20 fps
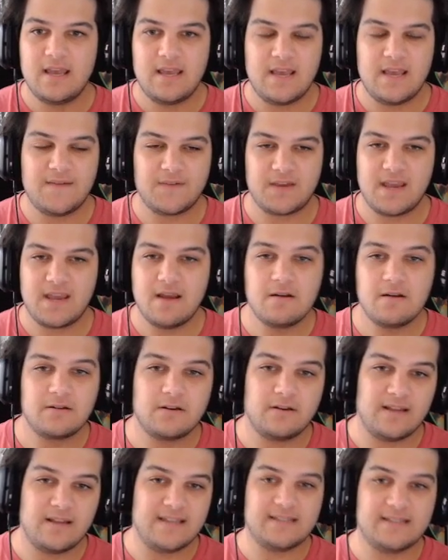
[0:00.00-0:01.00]
If a
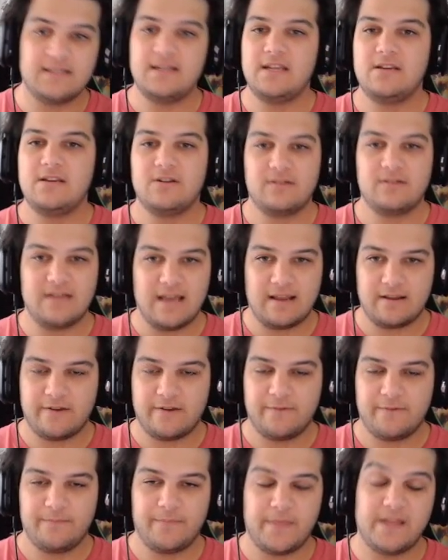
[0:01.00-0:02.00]
character isn't in your deck
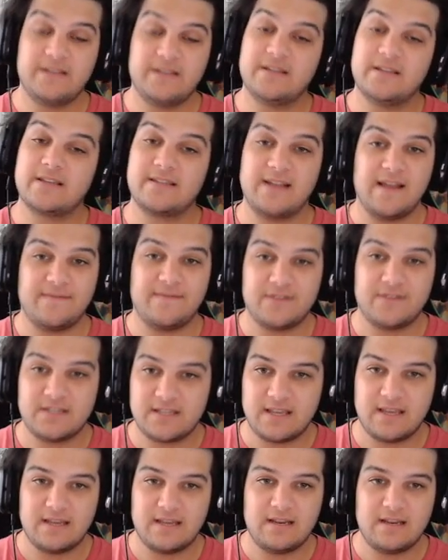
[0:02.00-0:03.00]
and doesn't have a
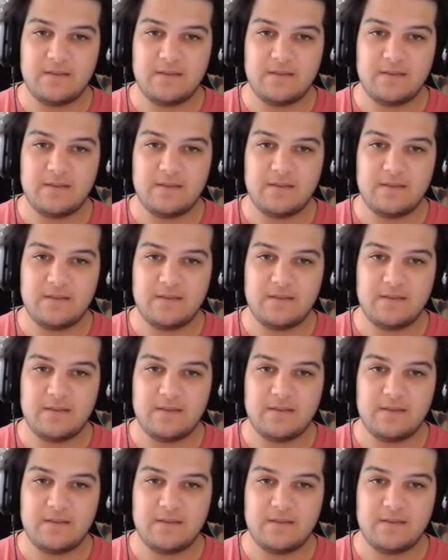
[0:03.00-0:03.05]
skin,